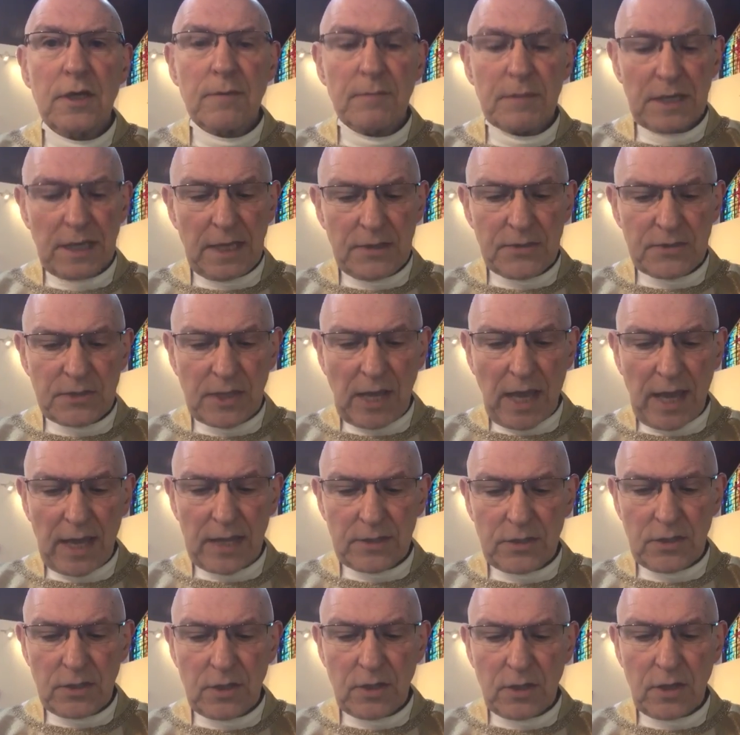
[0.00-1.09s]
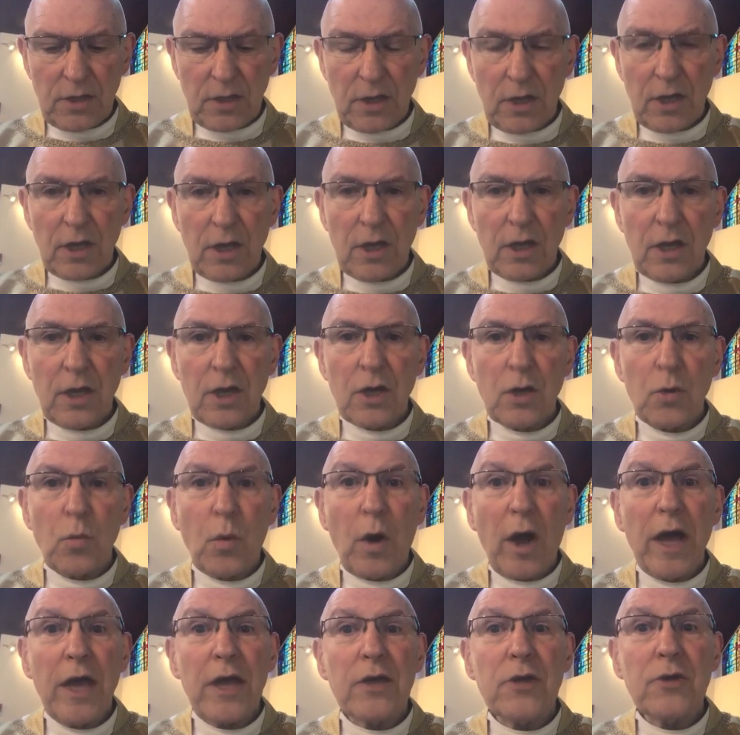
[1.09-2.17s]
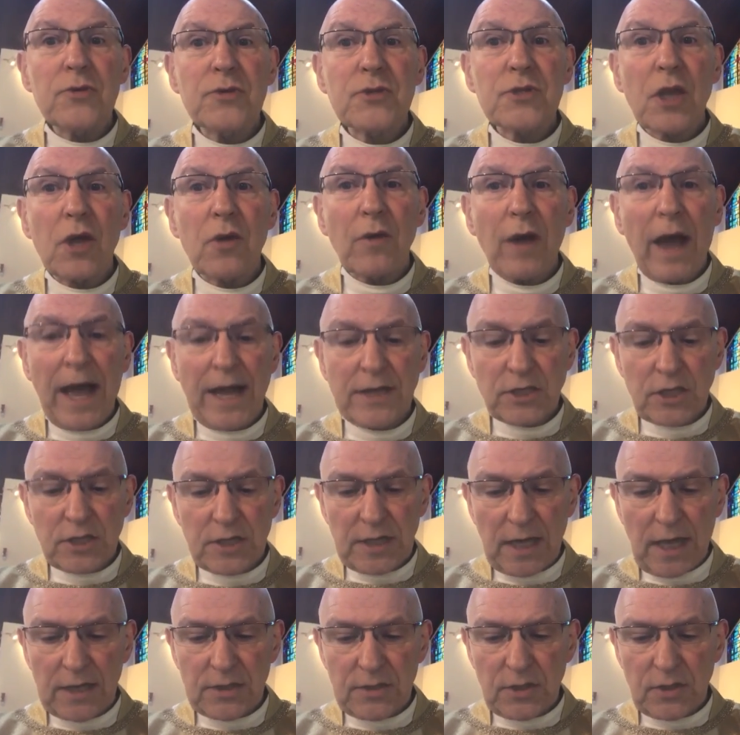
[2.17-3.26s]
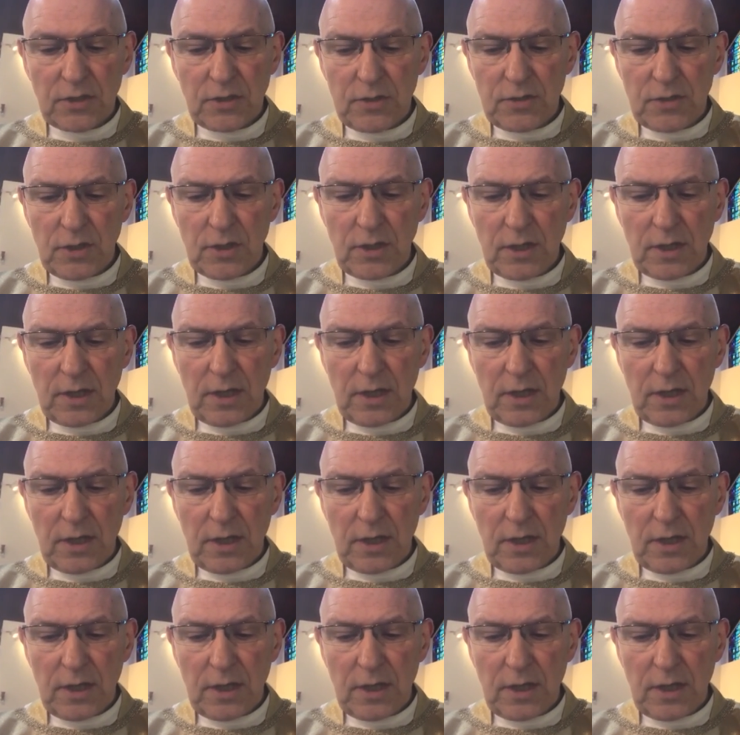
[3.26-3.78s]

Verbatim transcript: But he said, Why are you so agitated?